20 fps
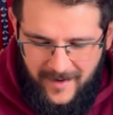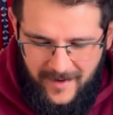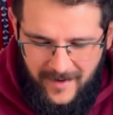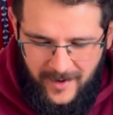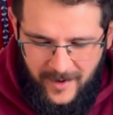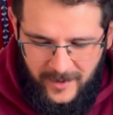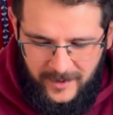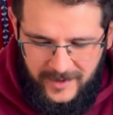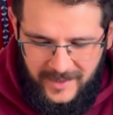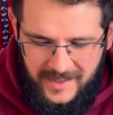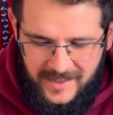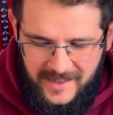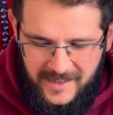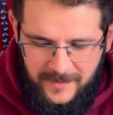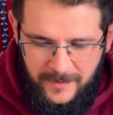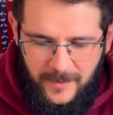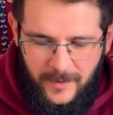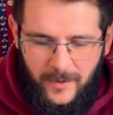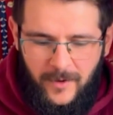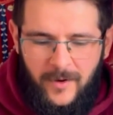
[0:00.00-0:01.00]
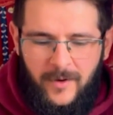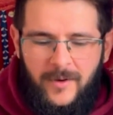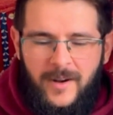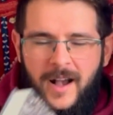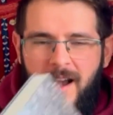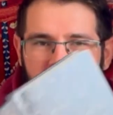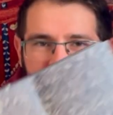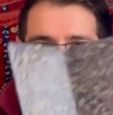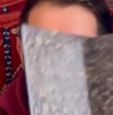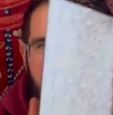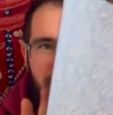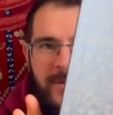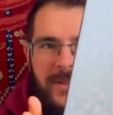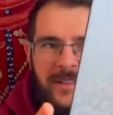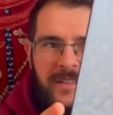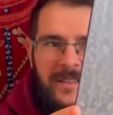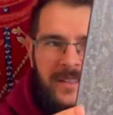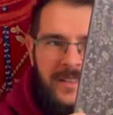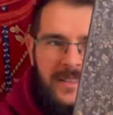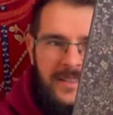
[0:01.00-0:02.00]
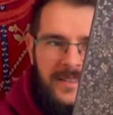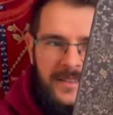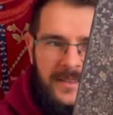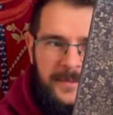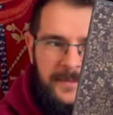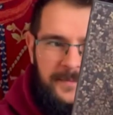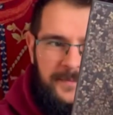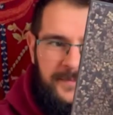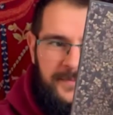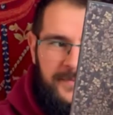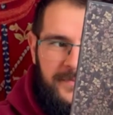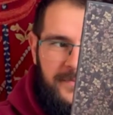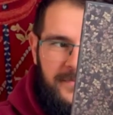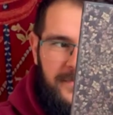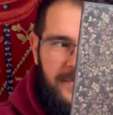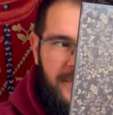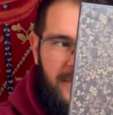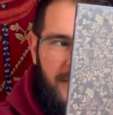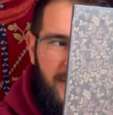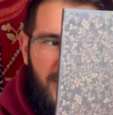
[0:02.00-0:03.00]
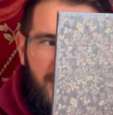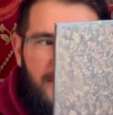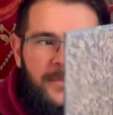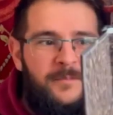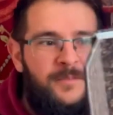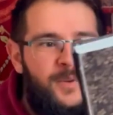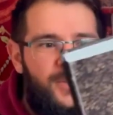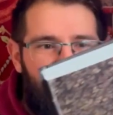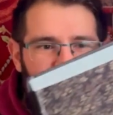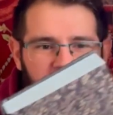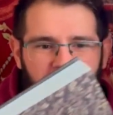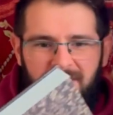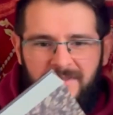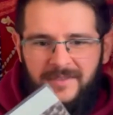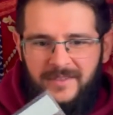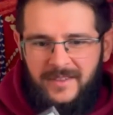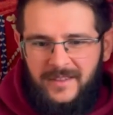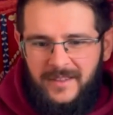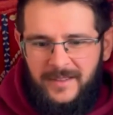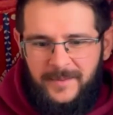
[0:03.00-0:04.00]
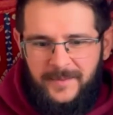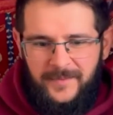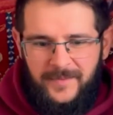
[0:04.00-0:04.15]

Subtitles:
Oh, this is beautiful. Oh, guys, look at this. Beautiful.